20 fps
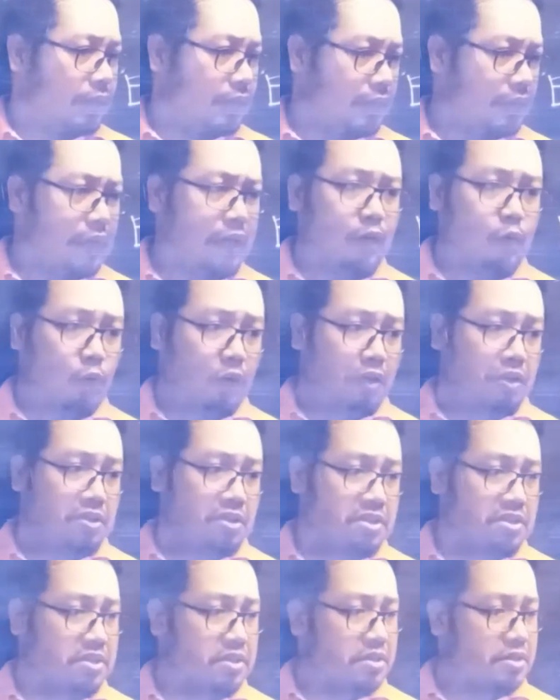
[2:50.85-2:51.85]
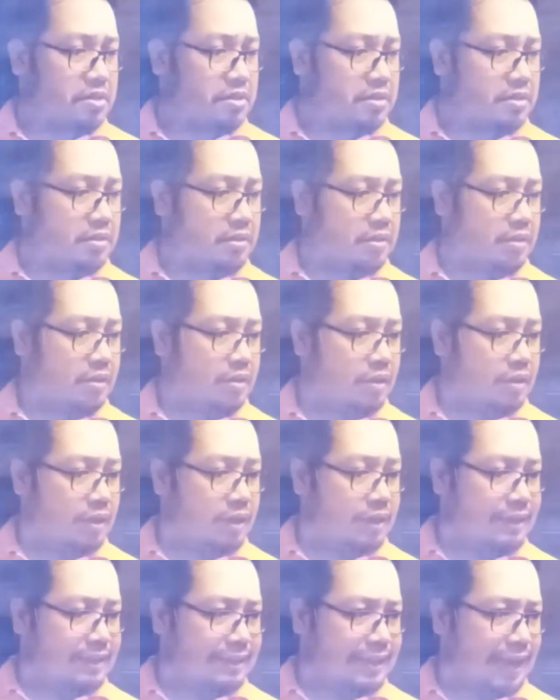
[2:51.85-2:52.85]
equals,
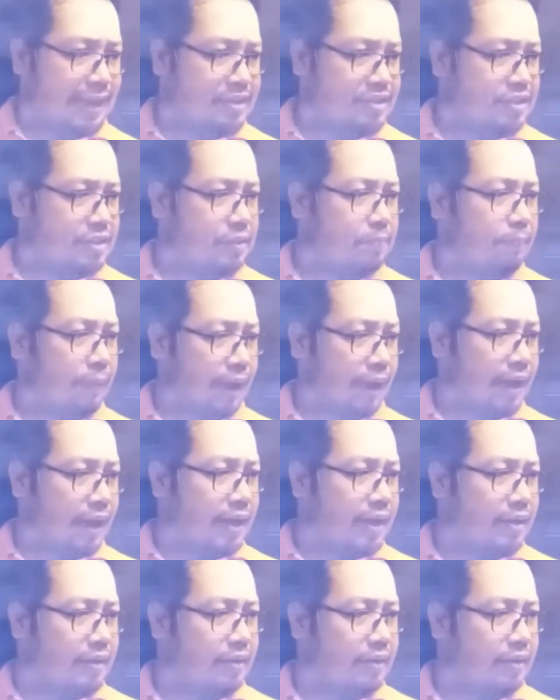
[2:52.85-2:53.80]
cancel pi,